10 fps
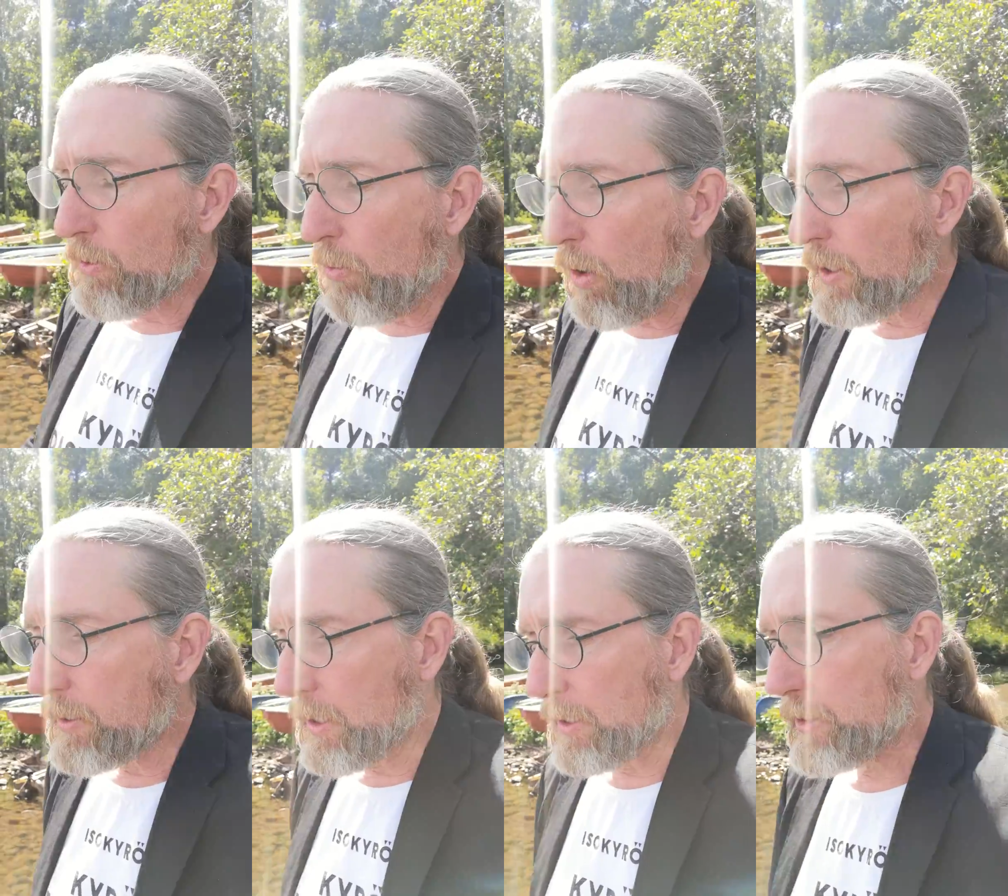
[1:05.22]
wallet
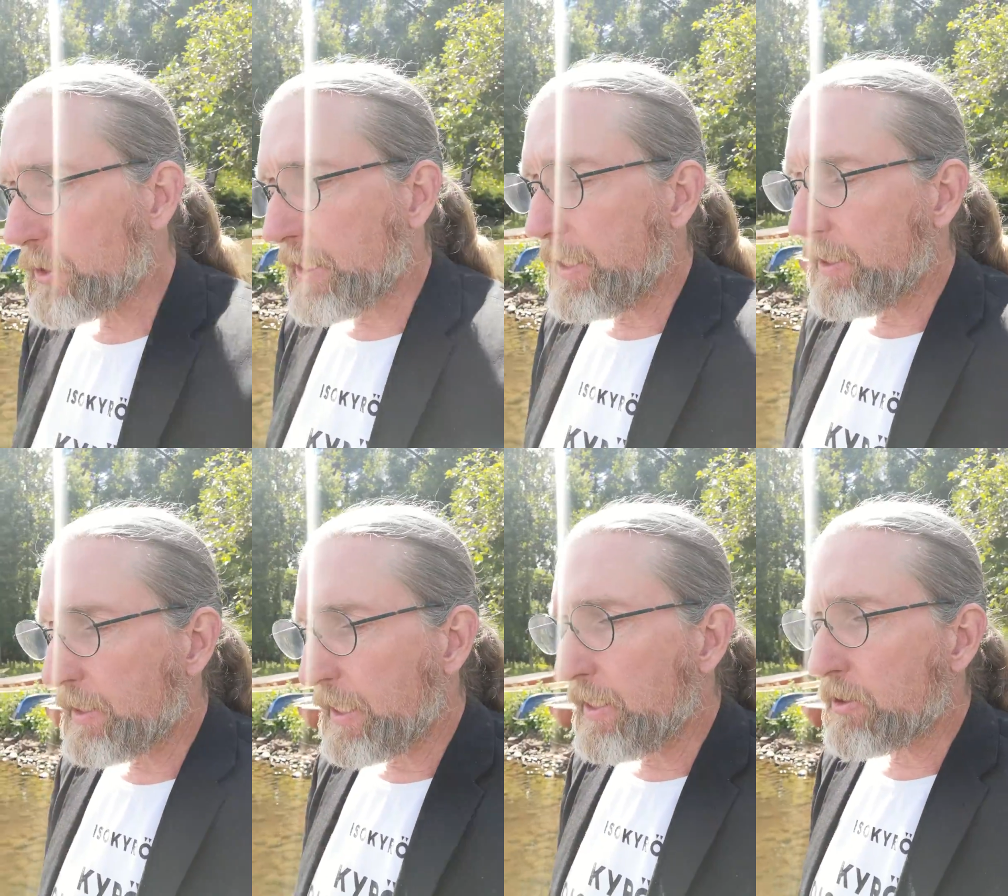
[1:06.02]
does is
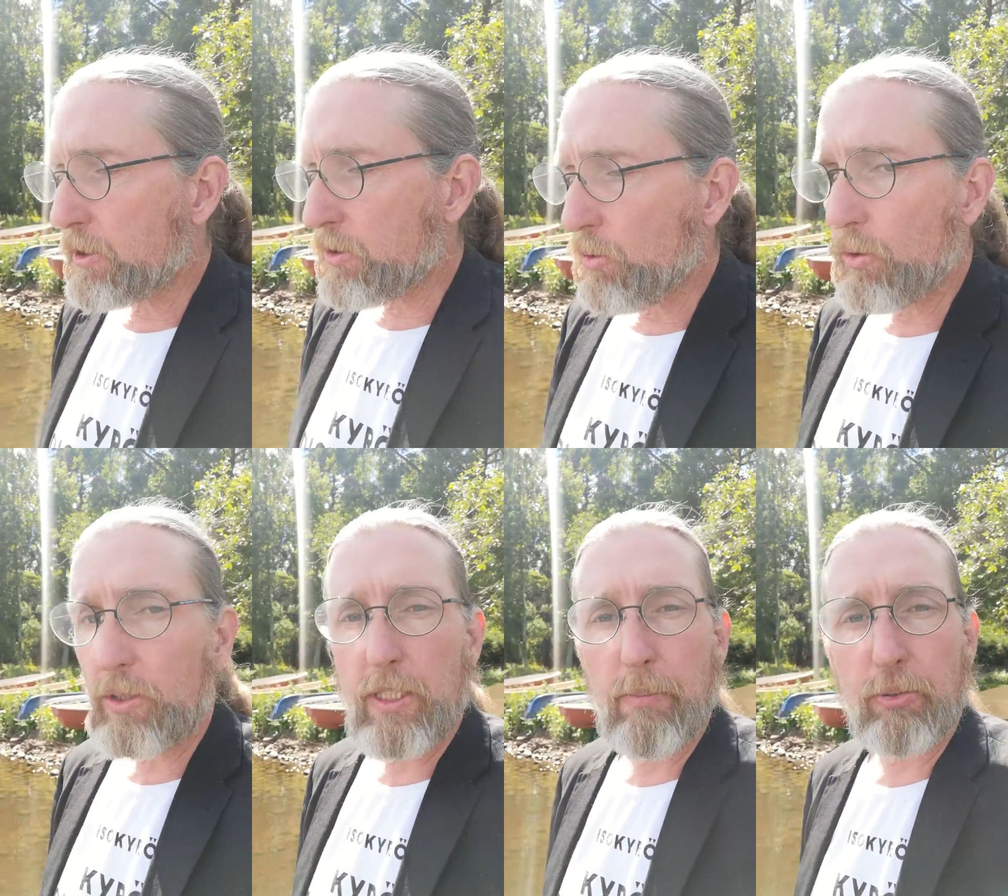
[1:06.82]
it
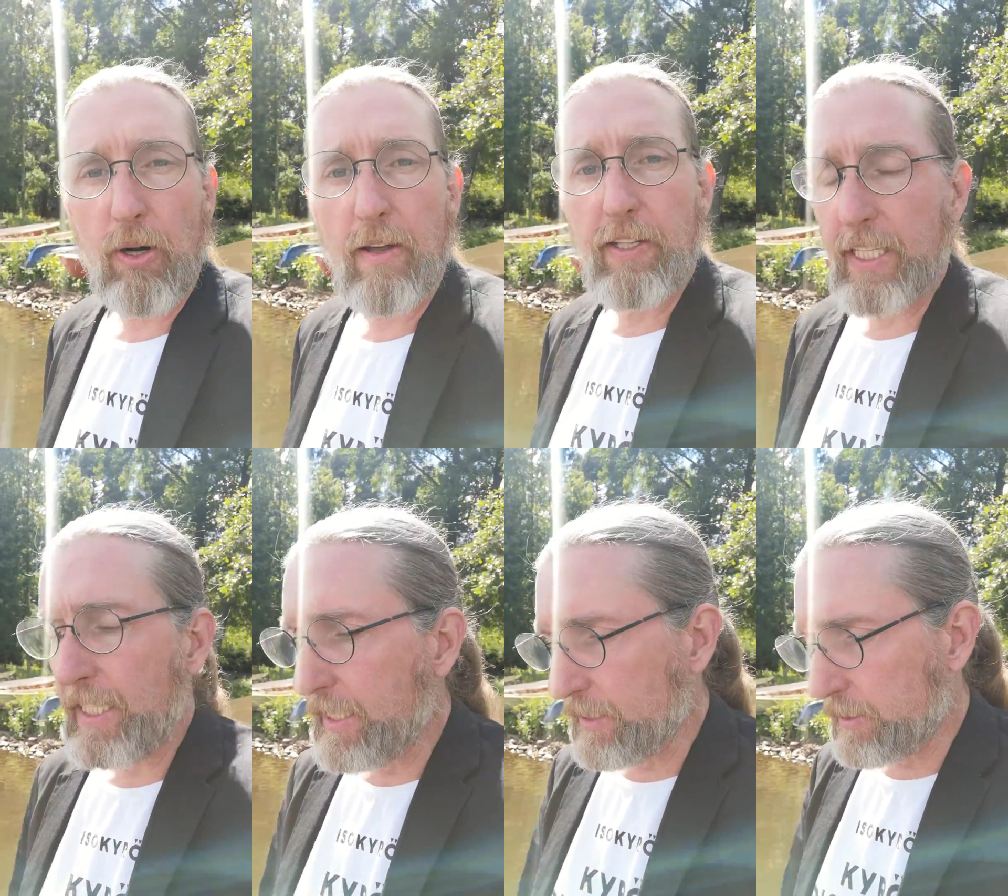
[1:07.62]
stores the private
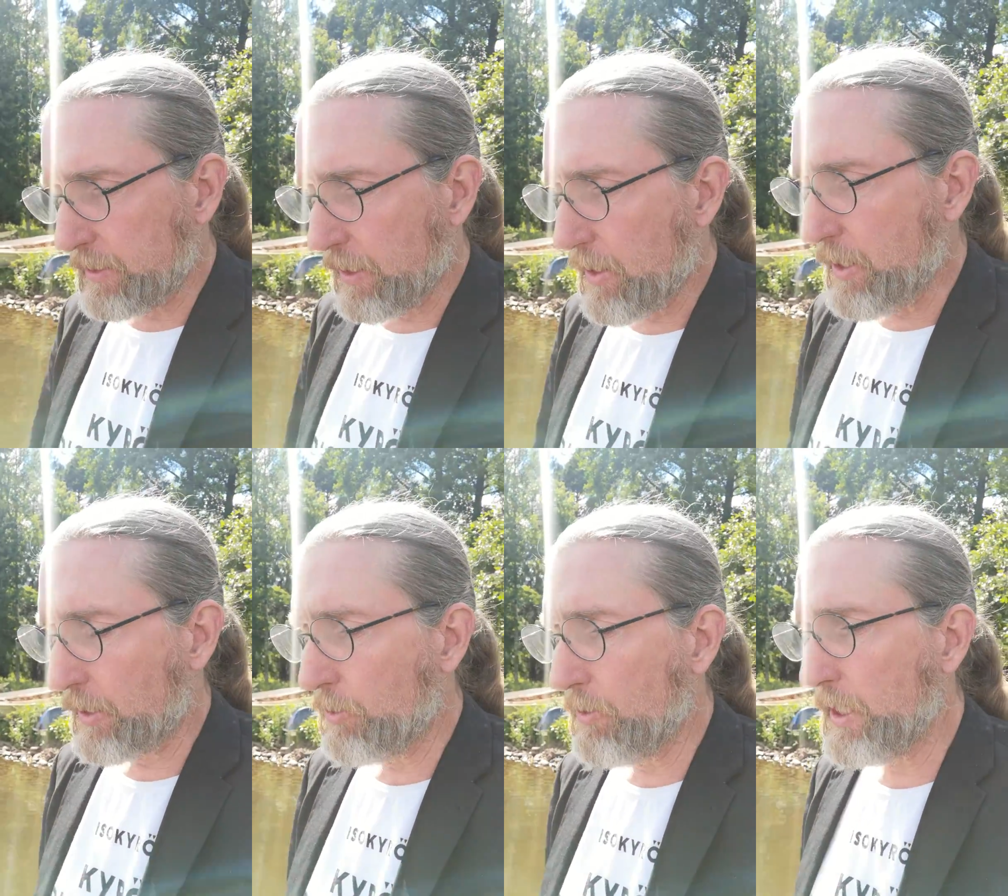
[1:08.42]
keys that
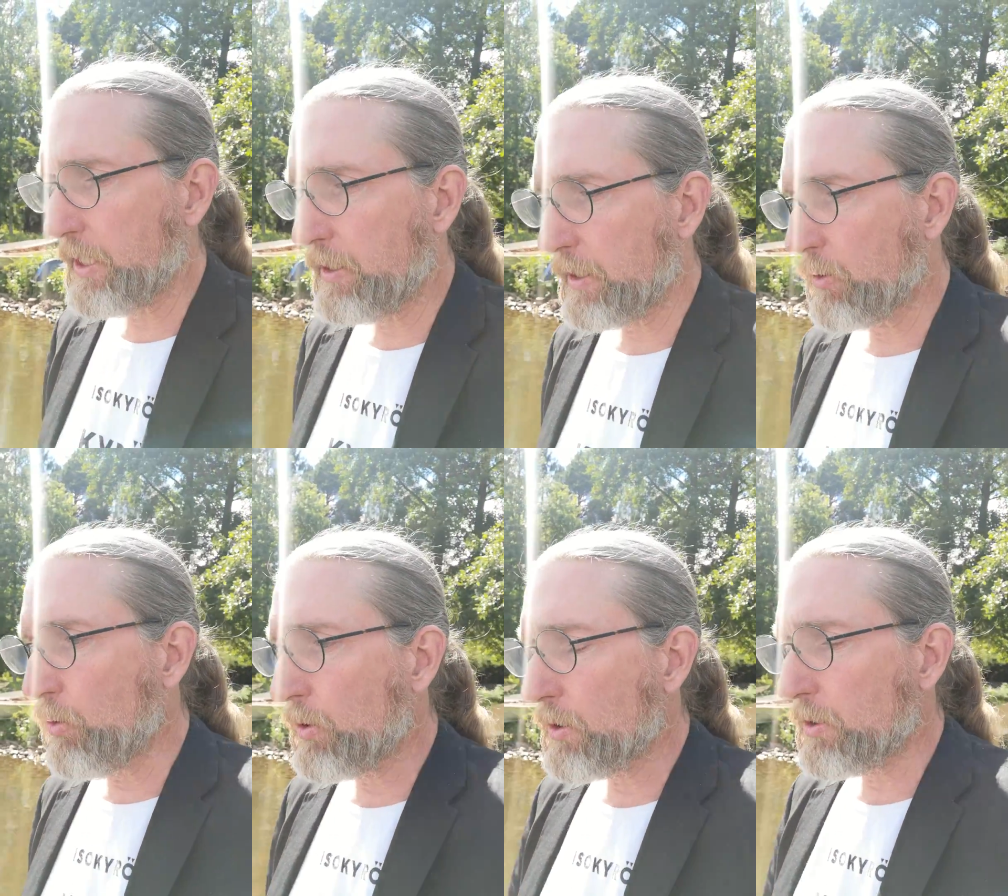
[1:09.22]
you need in
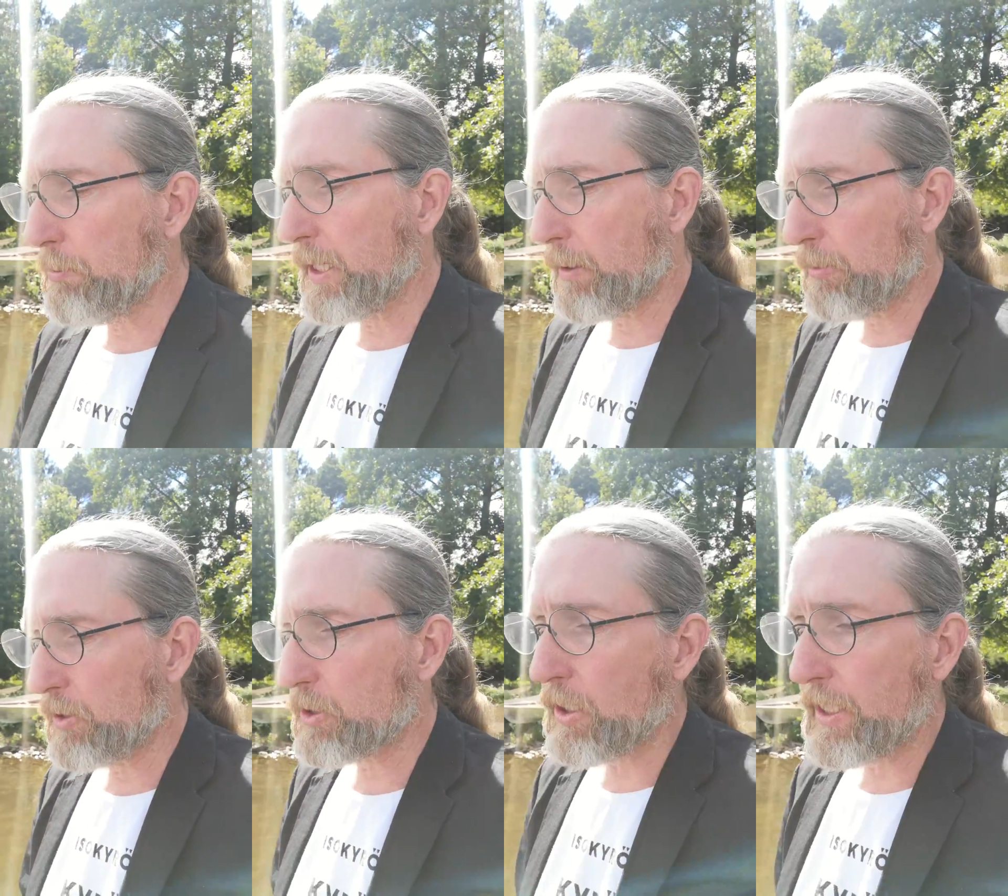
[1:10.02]
order to be able
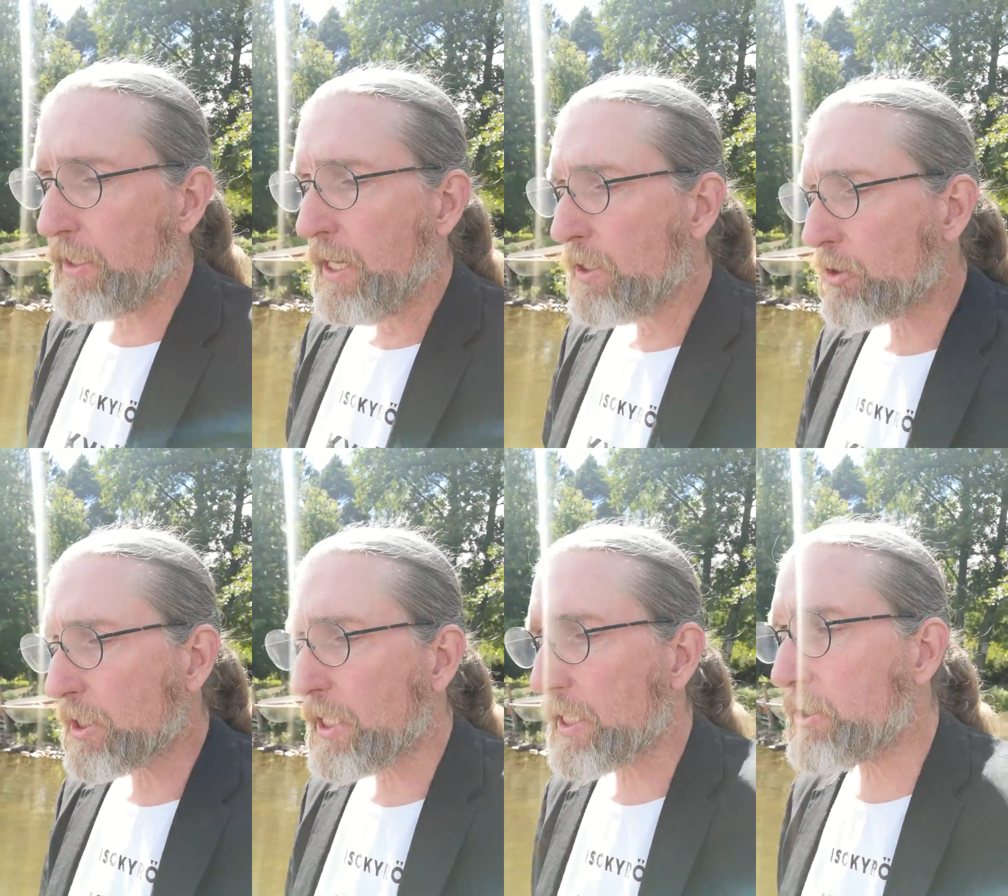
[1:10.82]
to sign
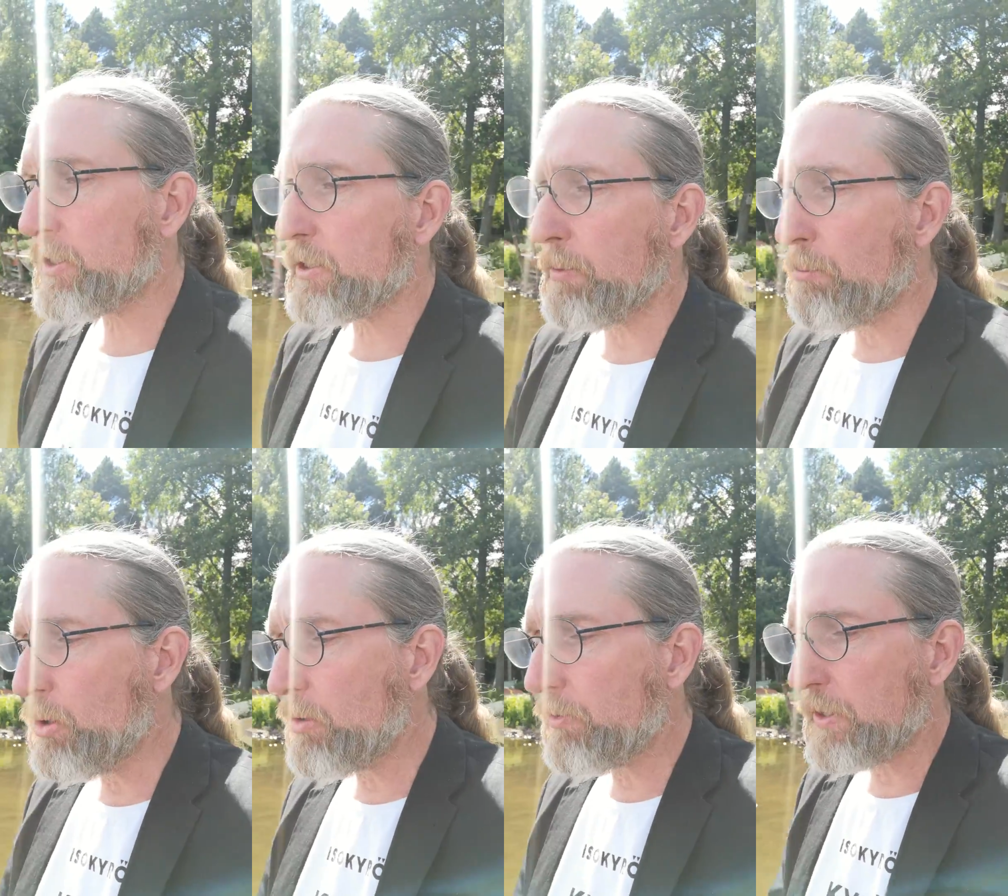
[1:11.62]
transactions that
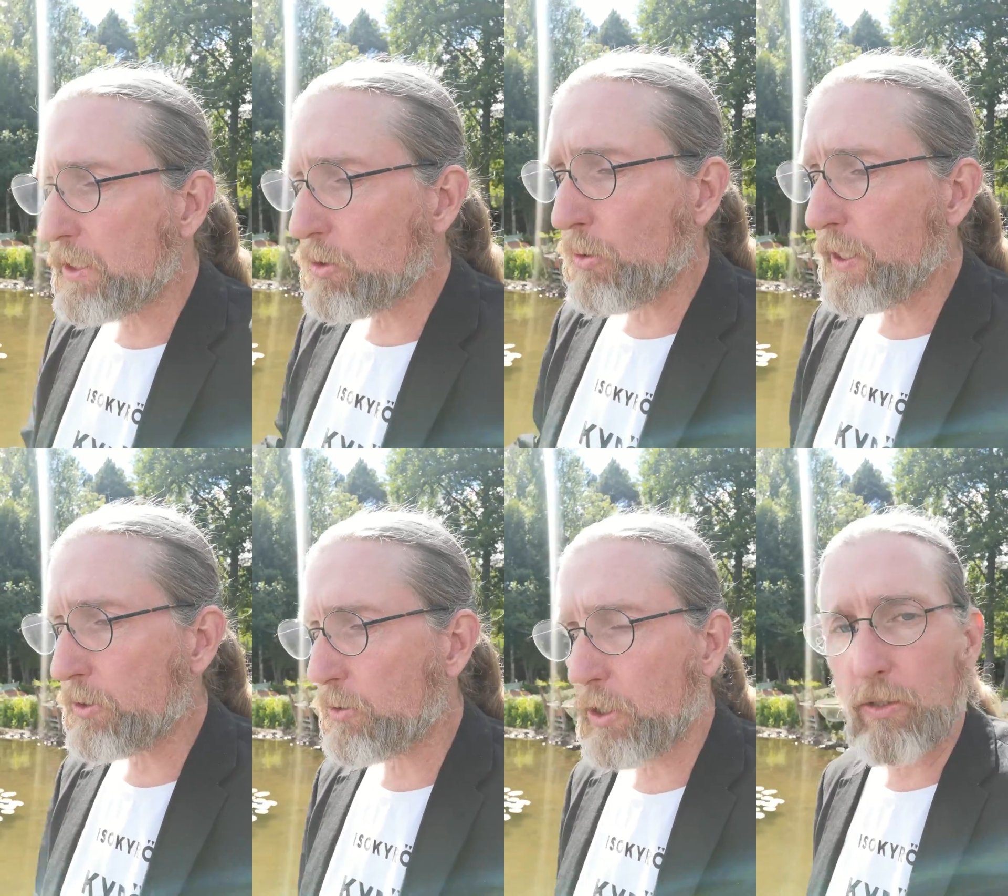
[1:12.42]
move these coins
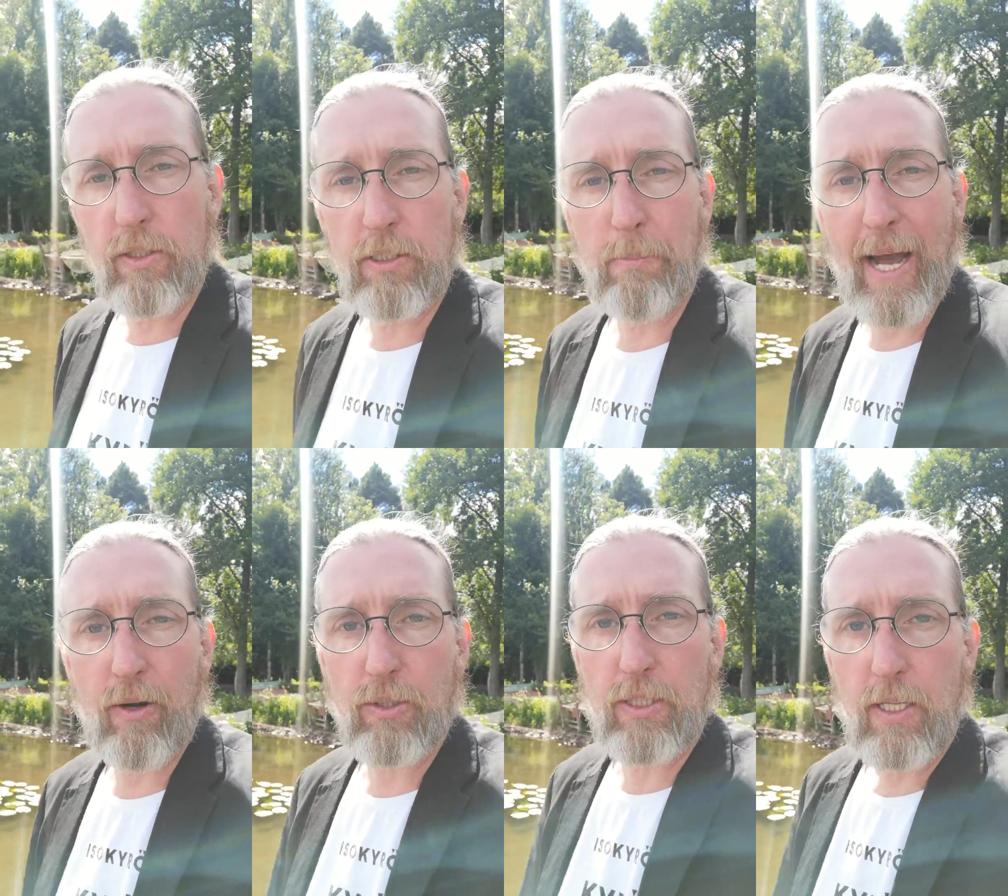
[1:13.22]
or tokens
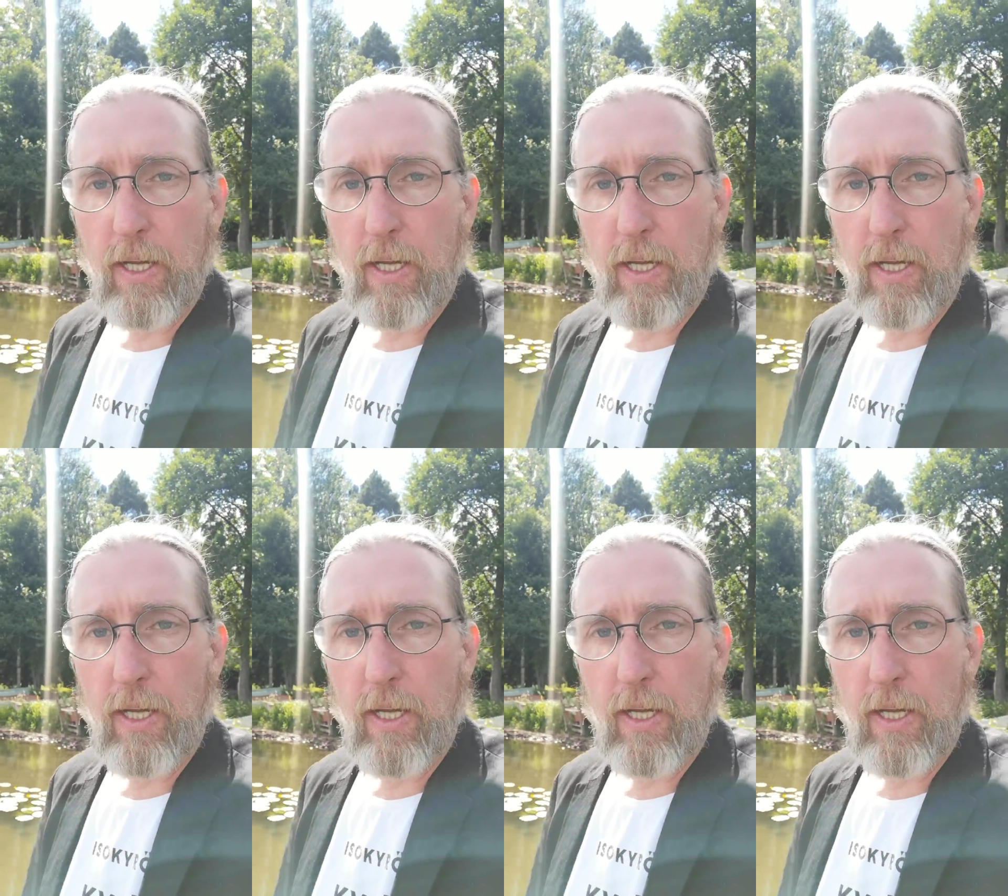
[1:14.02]
about.